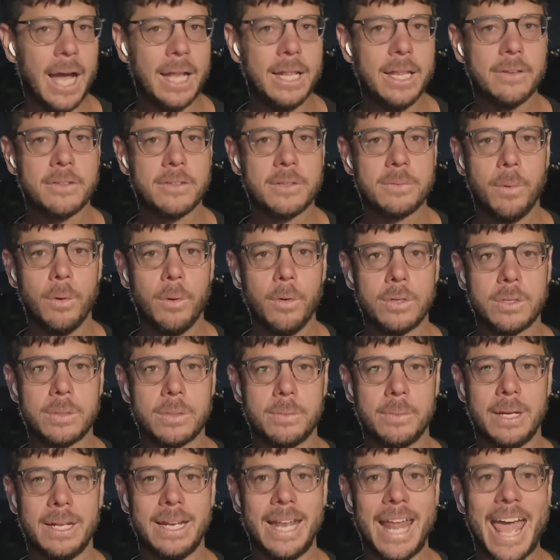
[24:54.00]
The IDF
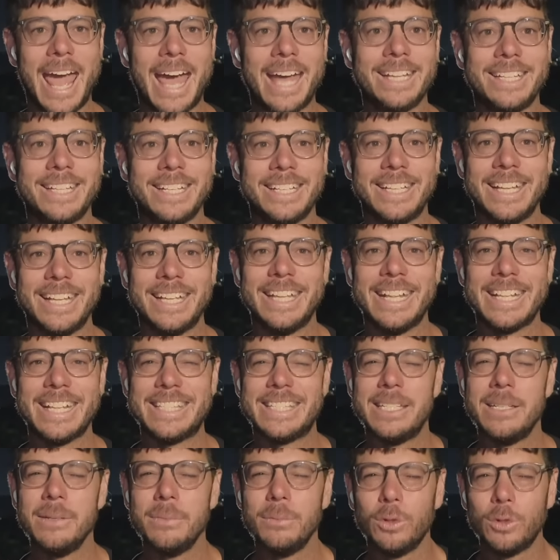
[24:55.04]
spokesman added
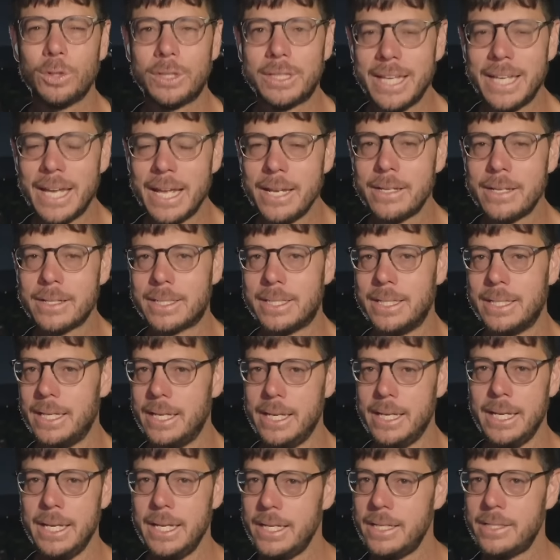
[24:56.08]
that
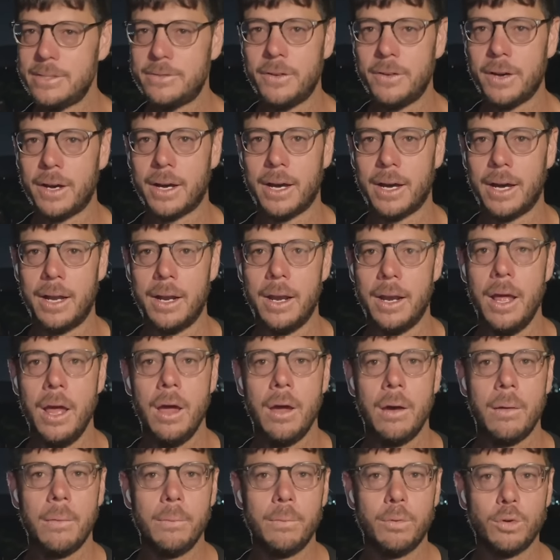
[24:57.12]
simultaneously in
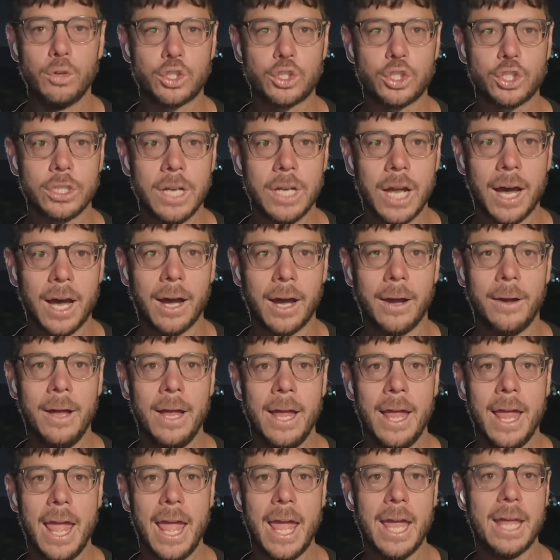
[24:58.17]
Isfahan,
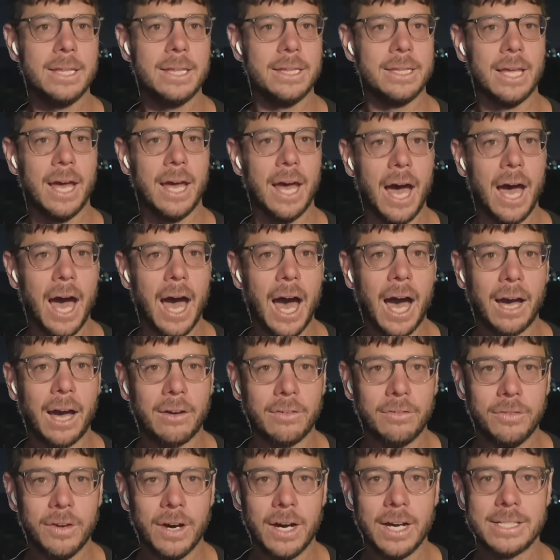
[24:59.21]
Bushehr, and
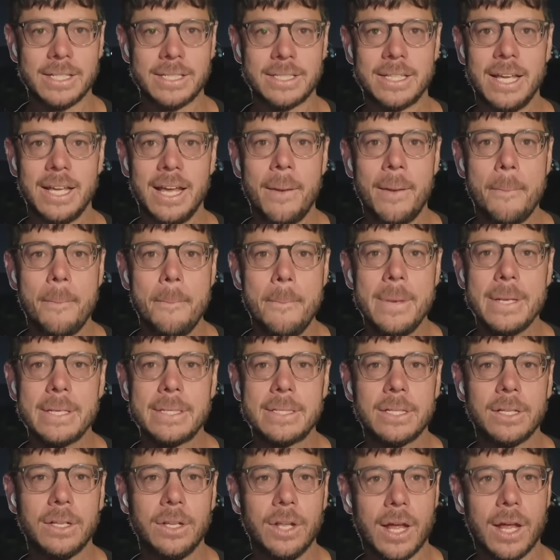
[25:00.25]
Ahvaz
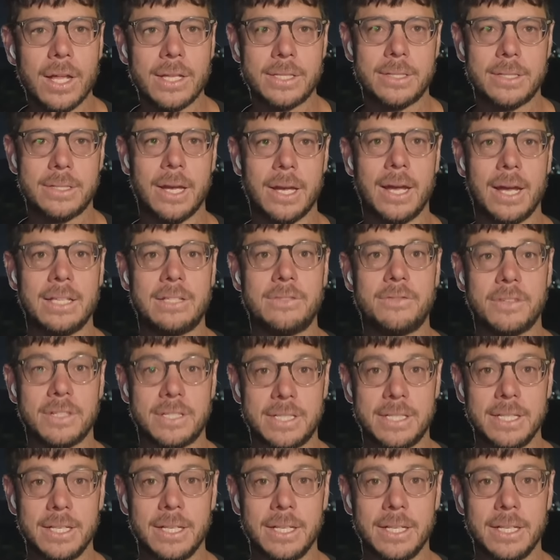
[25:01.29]
missile launch sites